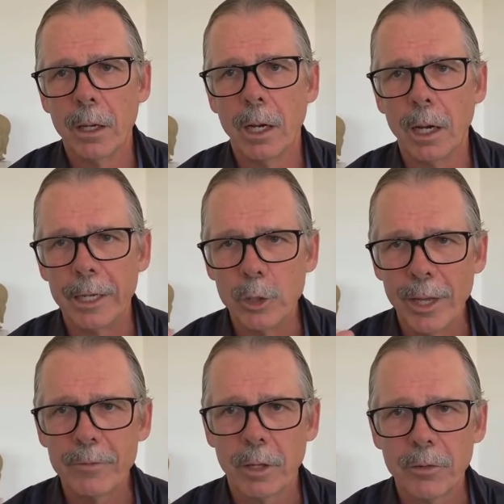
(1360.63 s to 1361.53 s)
And you
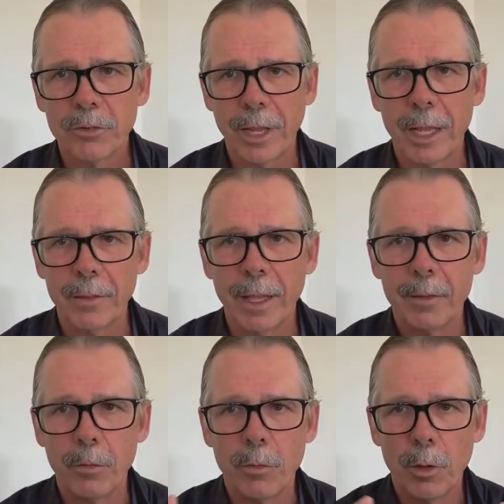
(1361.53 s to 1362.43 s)
have to understand
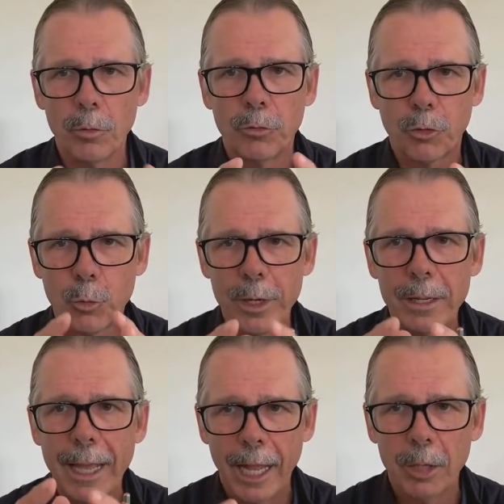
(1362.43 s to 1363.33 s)
that those
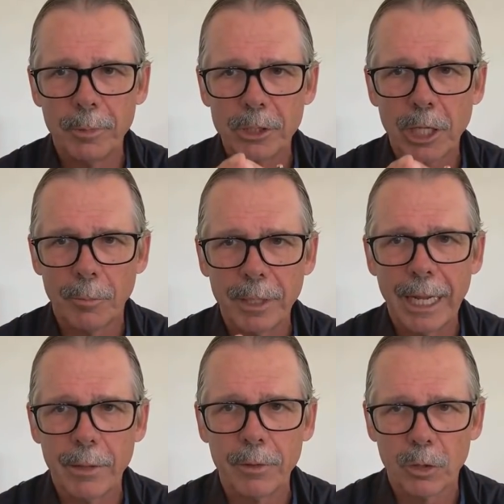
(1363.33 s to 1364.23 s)
three elements come
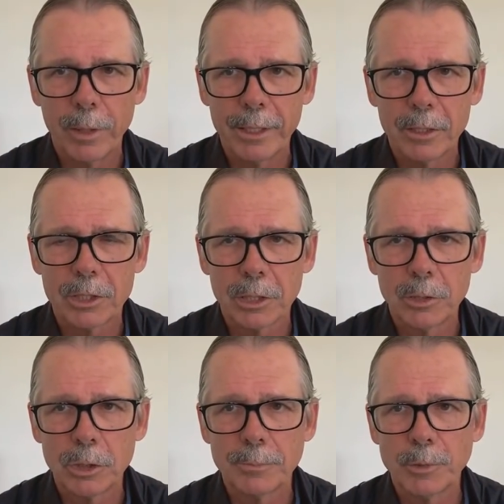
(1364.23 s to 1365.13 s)
together to create this
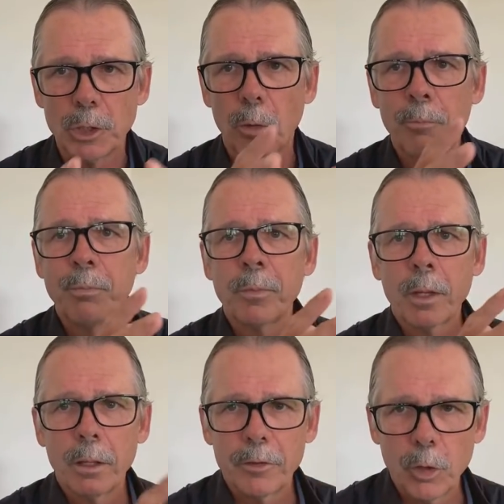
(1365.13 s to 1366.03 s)
solution. So
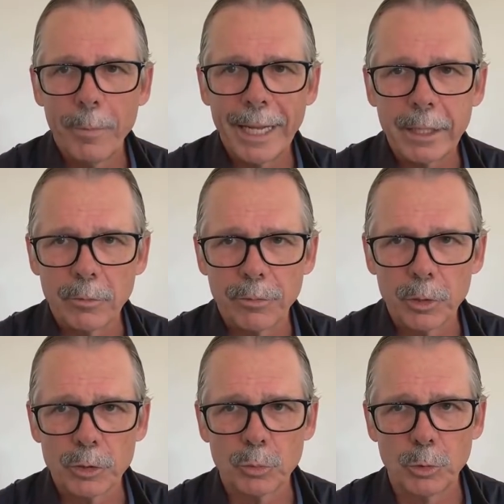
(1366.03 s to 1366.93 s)
let's go back to the
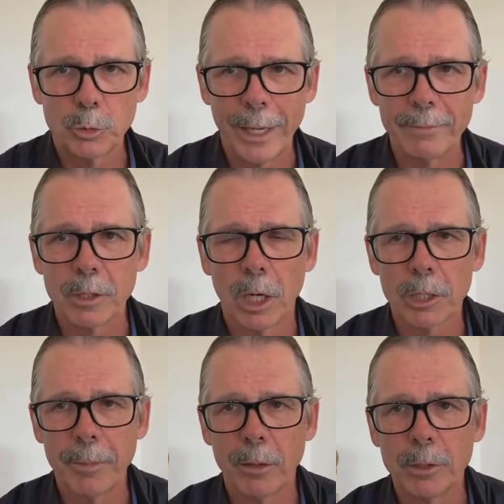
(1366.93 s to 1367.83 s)
first, which we haven't
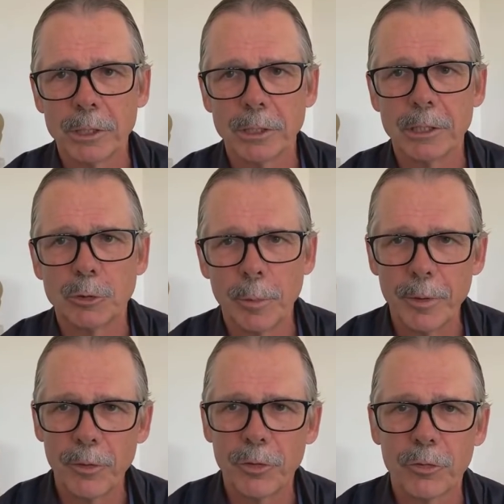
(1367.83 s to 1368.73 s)
talked about, which is
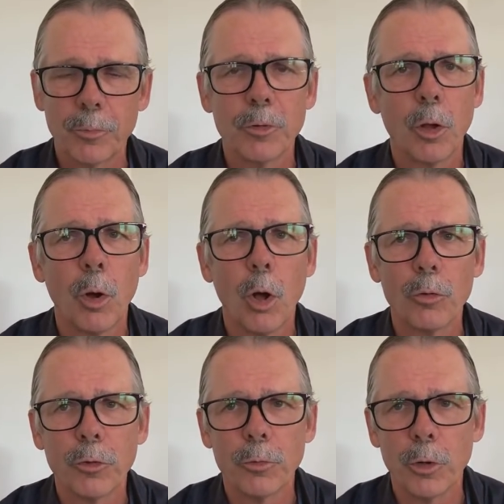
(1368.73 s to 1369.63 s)
distributed systems,
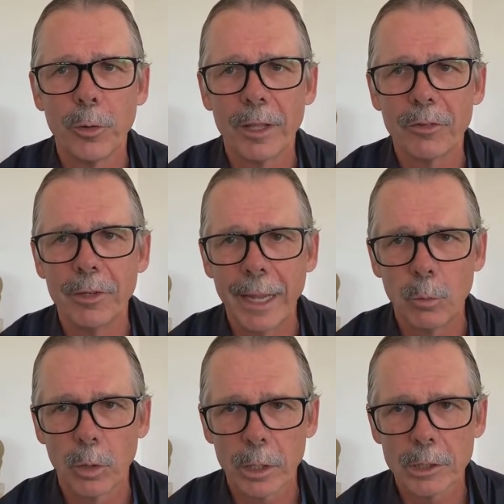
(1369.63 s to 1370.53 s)
also known as
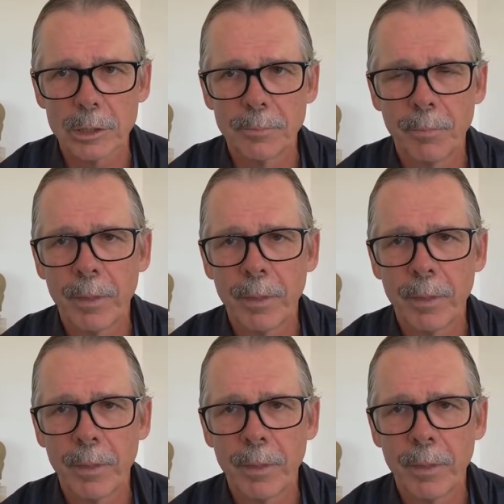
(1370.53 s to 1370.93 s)
networks.